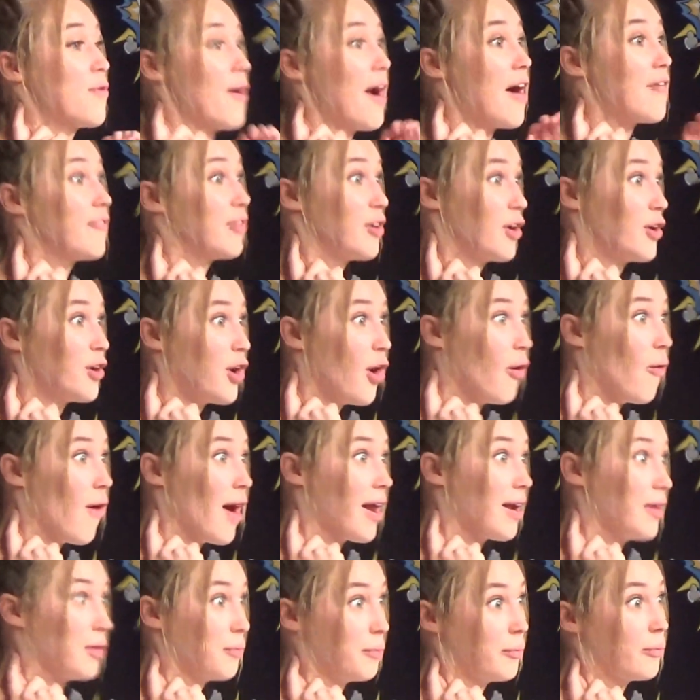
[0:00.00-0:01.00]
were having a go
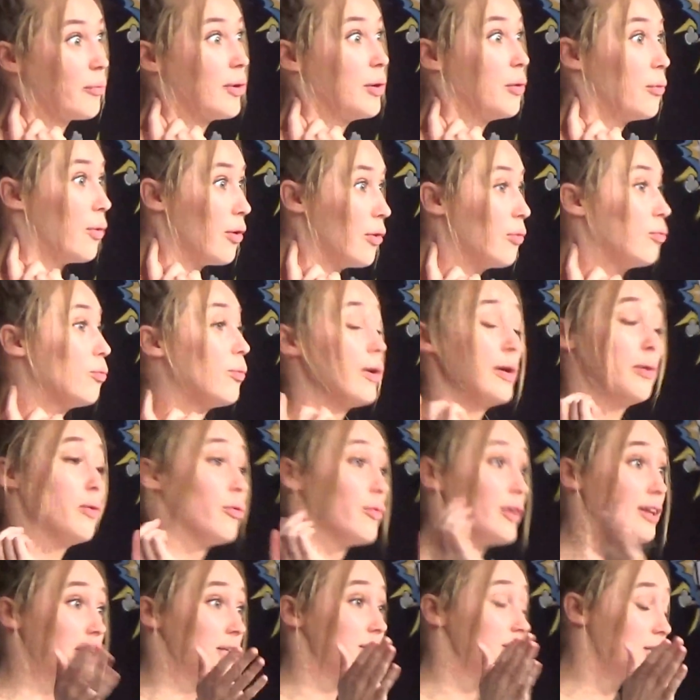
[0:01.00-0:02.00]
at it, we were, we
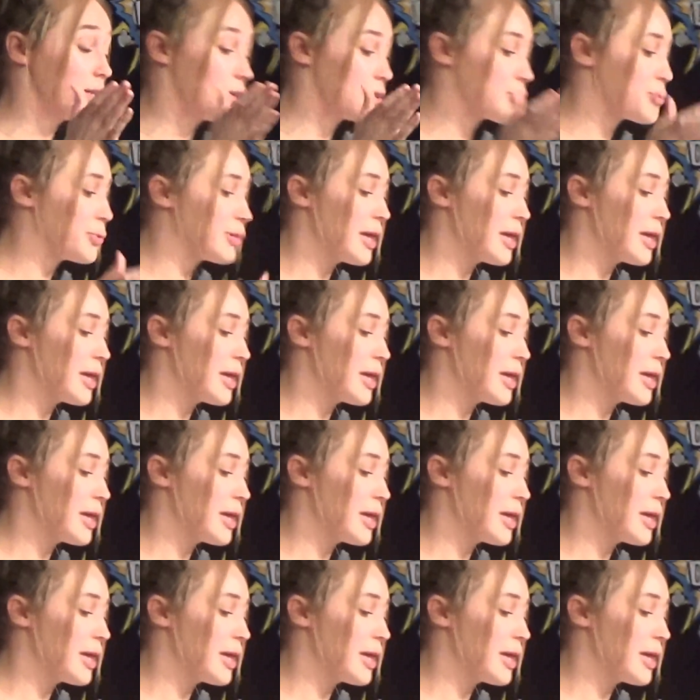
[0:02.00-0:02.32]
were really serious.